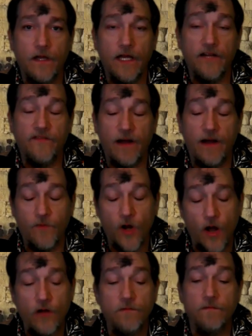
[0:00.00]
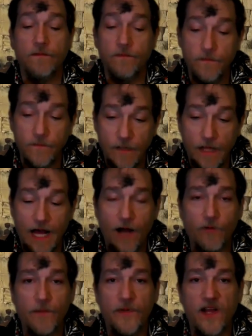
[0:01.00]
And if I'm wrong,
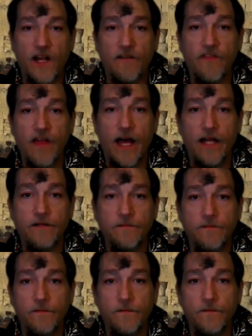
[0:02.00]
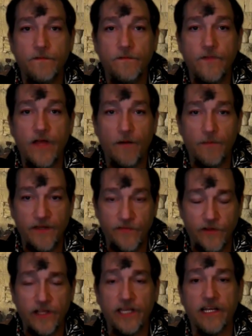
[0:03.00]
I'll repent of that. I'll be
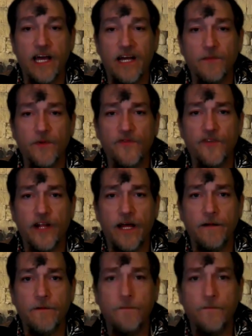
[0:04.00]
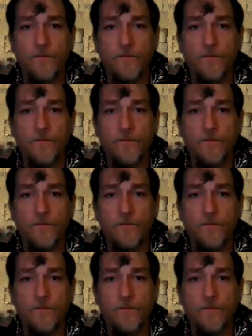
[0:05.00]
fully accountable for that.